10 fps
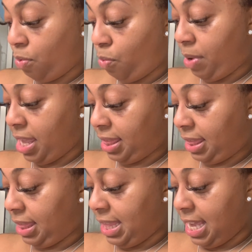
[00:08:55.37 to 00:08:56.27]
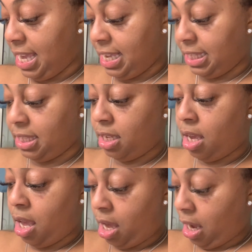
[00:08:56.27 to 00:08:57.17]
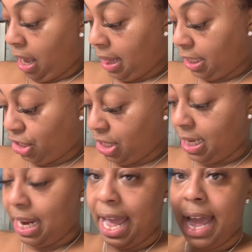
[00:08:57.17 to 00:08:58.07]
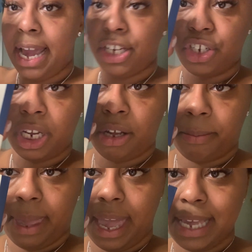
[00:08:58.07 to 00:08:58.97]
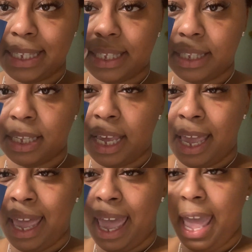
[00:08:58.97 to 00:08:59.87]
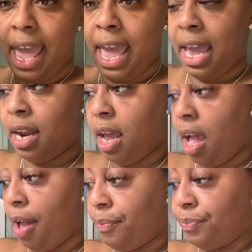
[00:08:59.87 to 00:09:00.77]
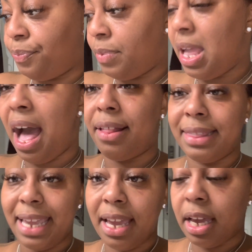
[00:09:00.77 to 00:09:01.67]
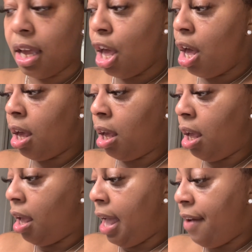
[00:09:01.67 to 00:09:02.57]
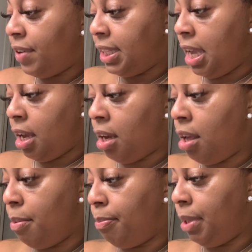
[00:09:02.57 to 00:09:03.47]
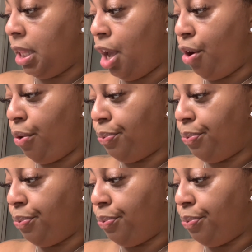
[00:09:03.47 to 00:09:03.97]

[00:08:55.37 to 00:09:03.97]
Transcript: with these collagen eye gel masks. And I'll link everything below.